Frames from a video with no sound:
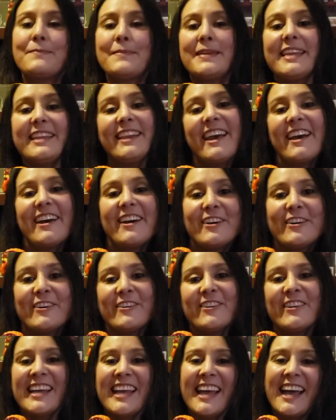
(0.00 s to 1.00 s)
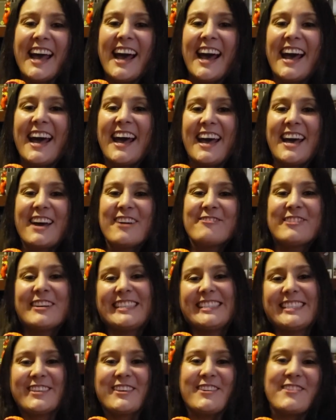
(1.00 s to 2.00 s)
me know
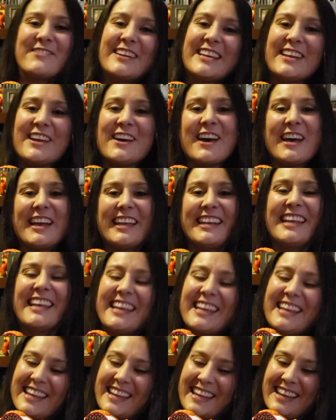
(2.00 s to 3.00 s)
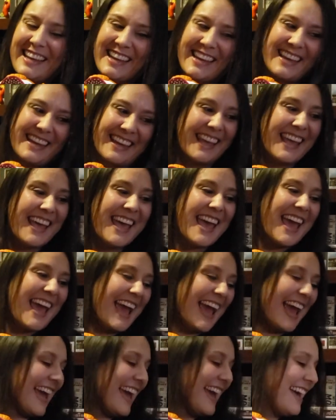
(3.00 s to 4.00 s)
what's going on.
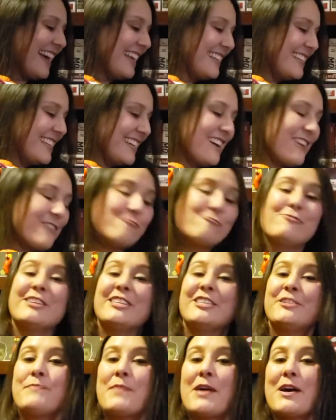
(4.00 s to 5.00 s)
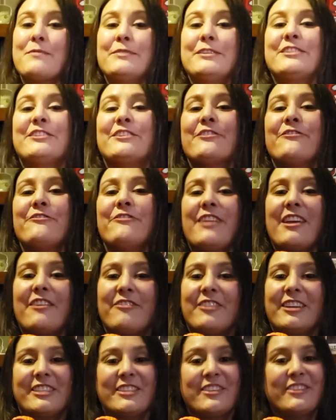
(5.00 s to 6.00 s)
And which pop was your
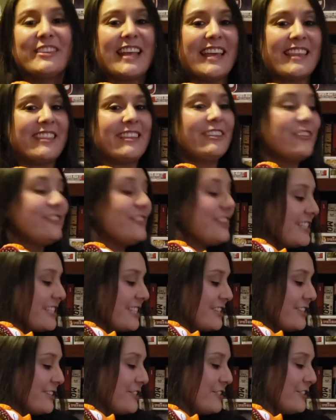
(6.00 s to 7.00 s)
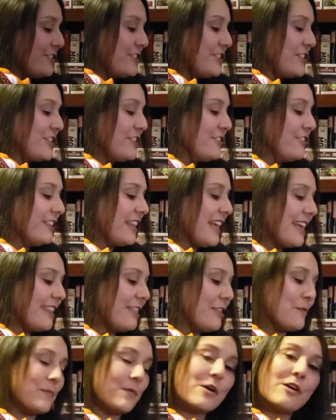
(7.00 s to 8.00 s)
favorite? Do you like the Looney Tunes? Do you like
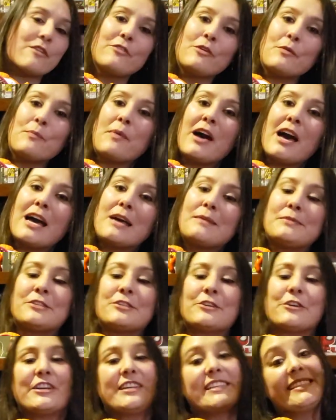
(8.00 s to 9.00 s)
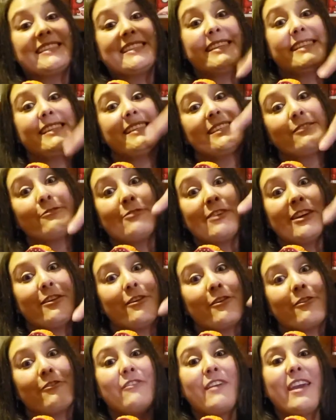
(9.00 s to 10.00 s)
the Marvel pops, or is this one
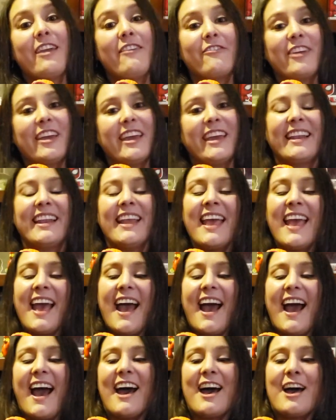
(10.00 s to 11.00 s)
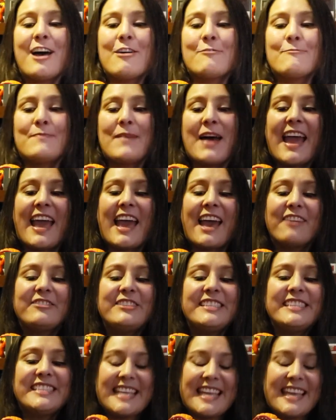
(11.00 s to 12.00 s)
your favorite? I have to
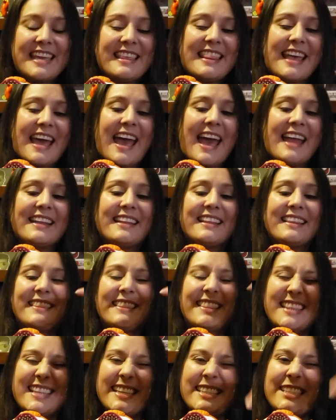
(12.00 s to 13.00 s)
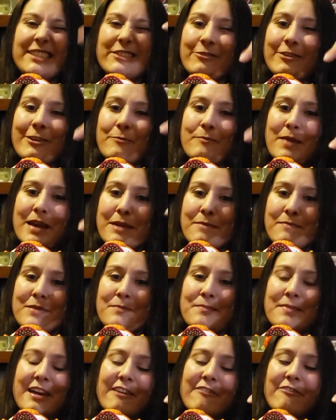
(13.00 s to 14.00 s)
say that this one might be
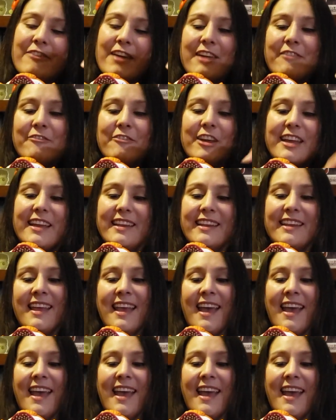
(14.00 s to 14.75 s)
my favorite,